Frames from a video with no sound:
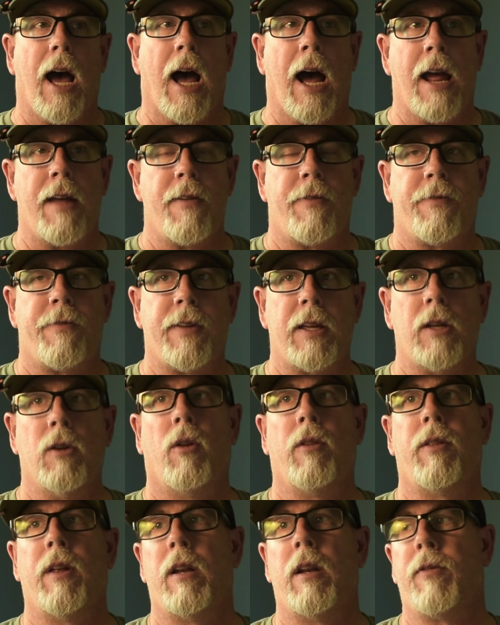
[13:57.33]
I
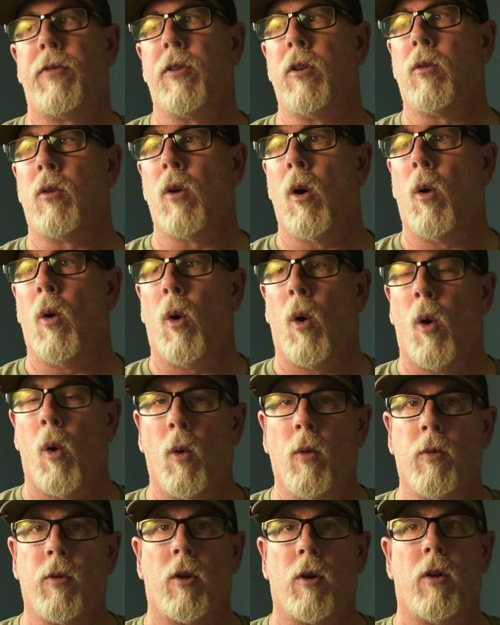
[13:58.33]
feel that if you go
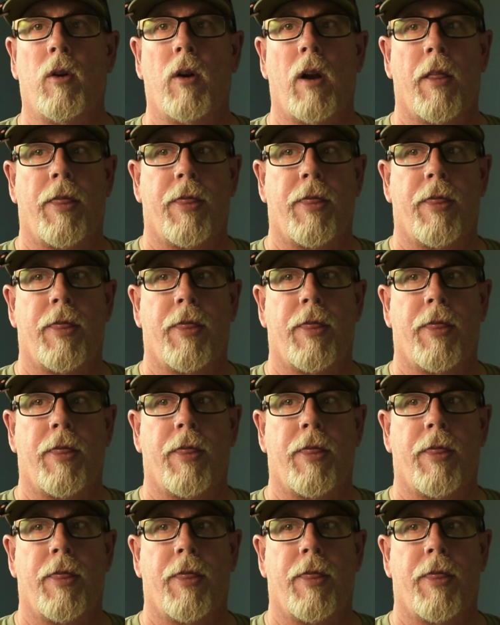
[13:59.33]
over a